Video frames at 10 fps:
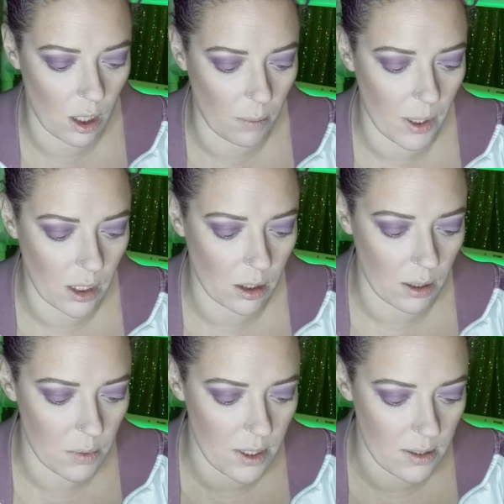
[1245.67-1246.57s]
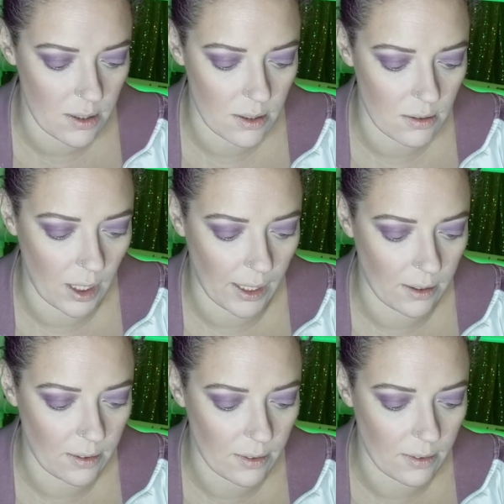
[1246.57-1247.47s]
oh my God, it was
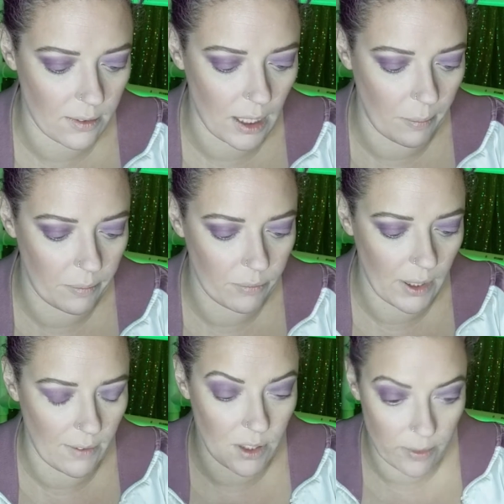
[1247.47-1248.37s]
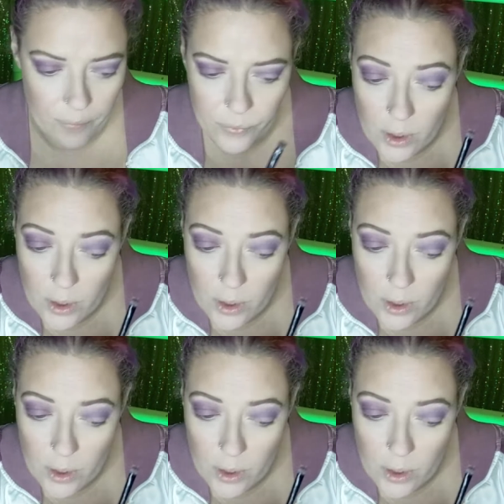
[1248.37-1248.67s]
like, yeah, loved it.